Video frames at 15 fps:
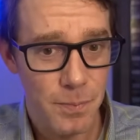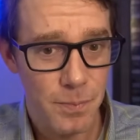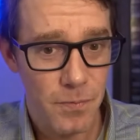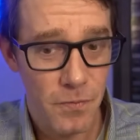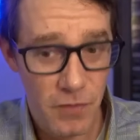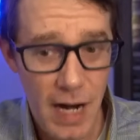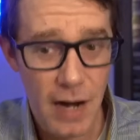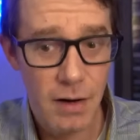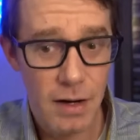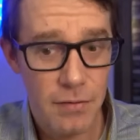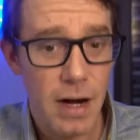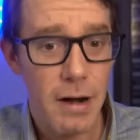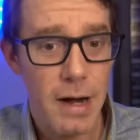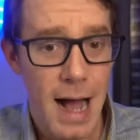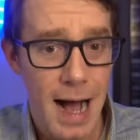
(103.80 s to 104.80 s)
very,
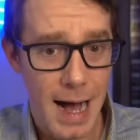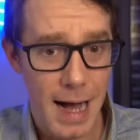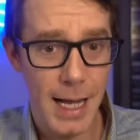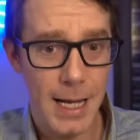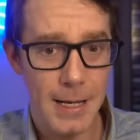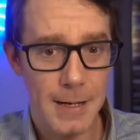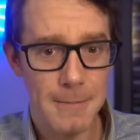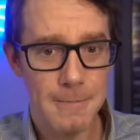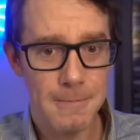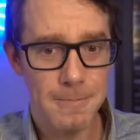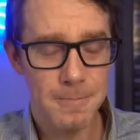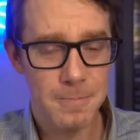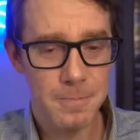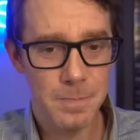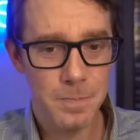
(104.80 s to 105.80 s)
very high.
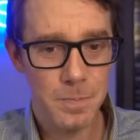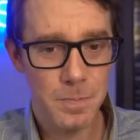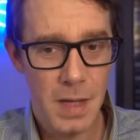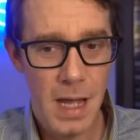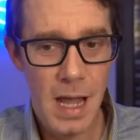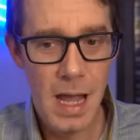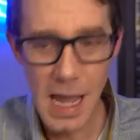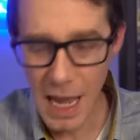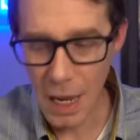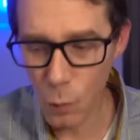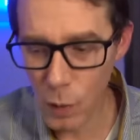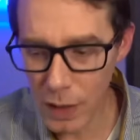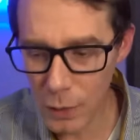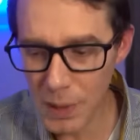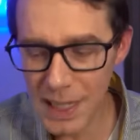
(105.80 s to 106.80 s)
And
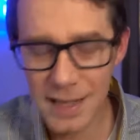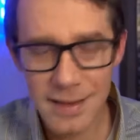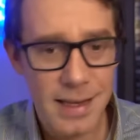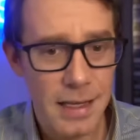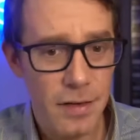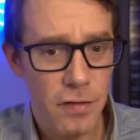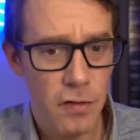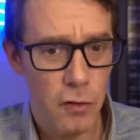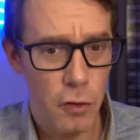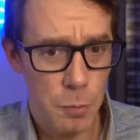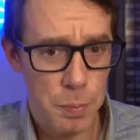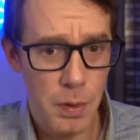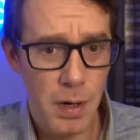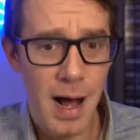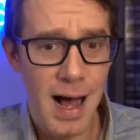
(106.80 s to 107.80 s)
when we get to these
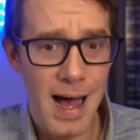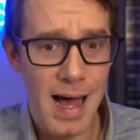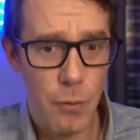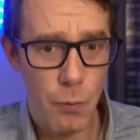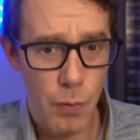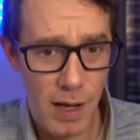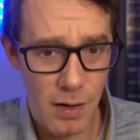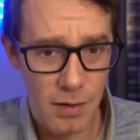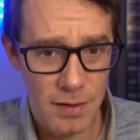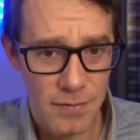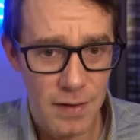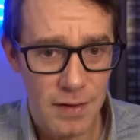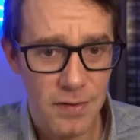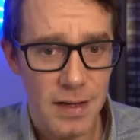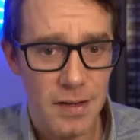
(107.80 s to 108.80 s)
super high
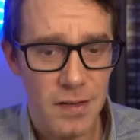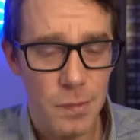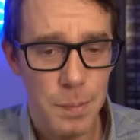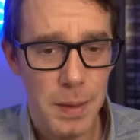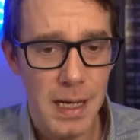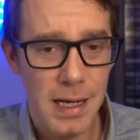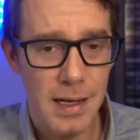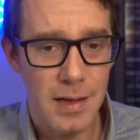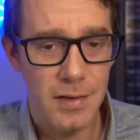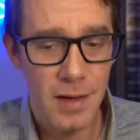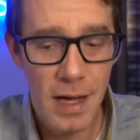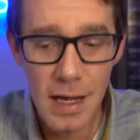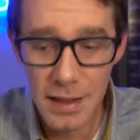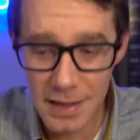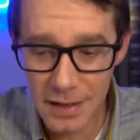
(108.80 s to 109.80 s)
relativistic speeds,
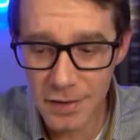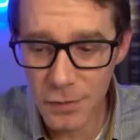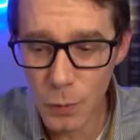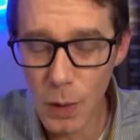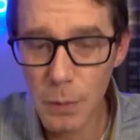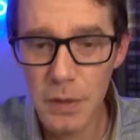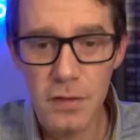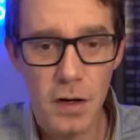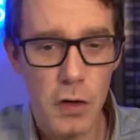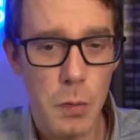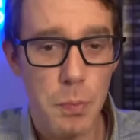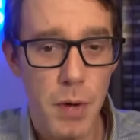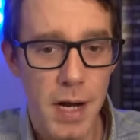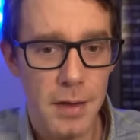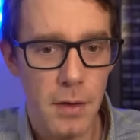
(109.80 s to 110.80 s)
this is where we start to
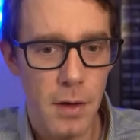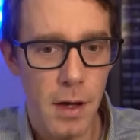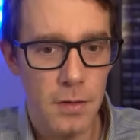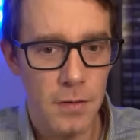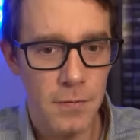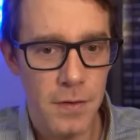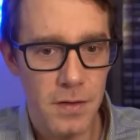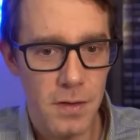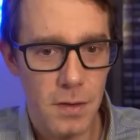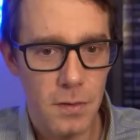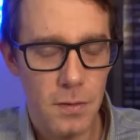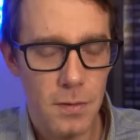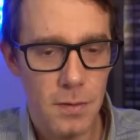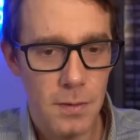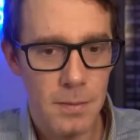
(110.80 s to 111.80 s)
break the laws of
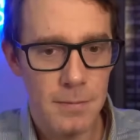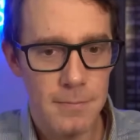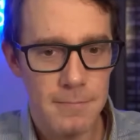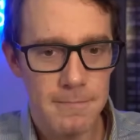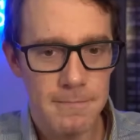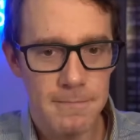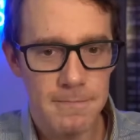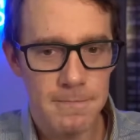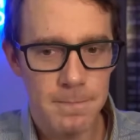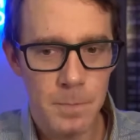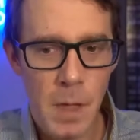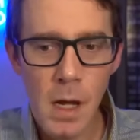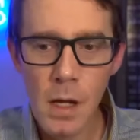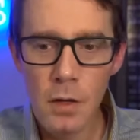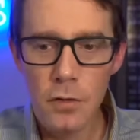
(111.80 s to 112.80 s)
physics.
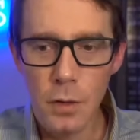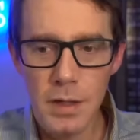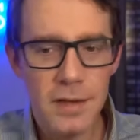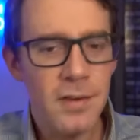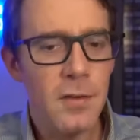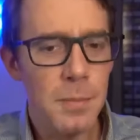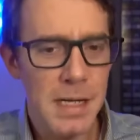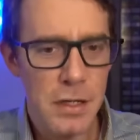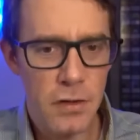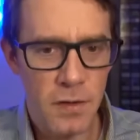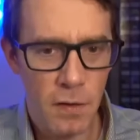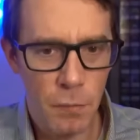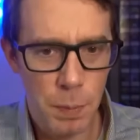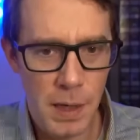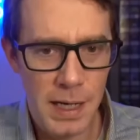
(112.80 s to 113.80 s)
So this is me just
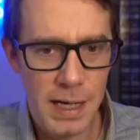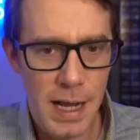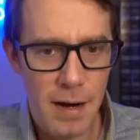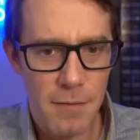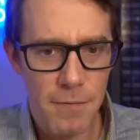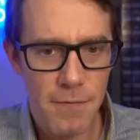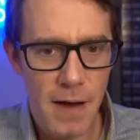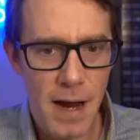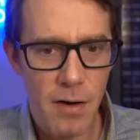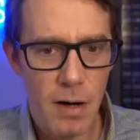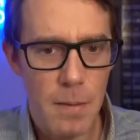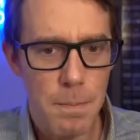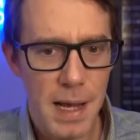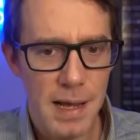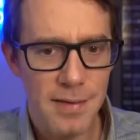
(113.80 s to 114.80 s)
explaining at a very
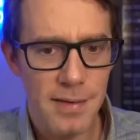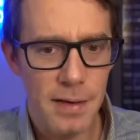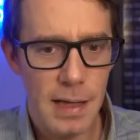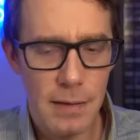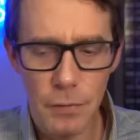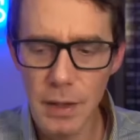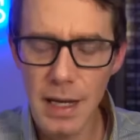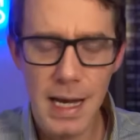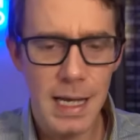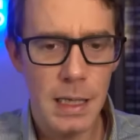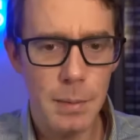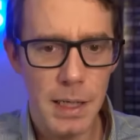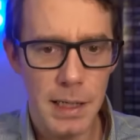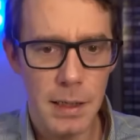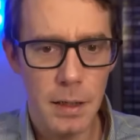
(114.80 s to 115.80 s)
basic level that
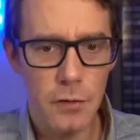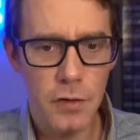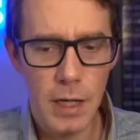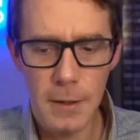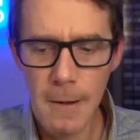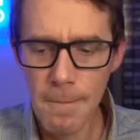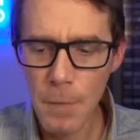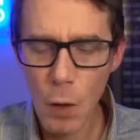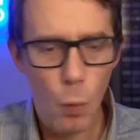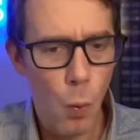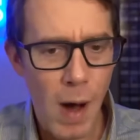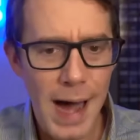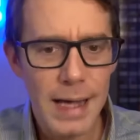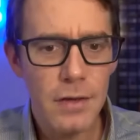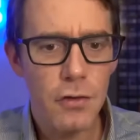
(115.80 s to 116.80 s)
anybody can understand.
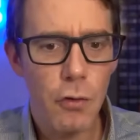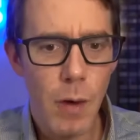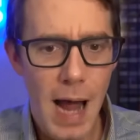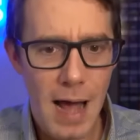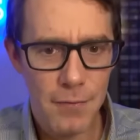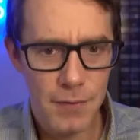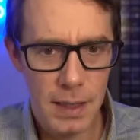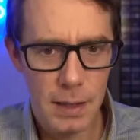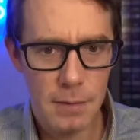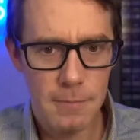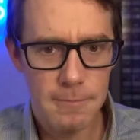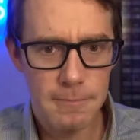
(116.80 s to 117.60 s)
Why is graphene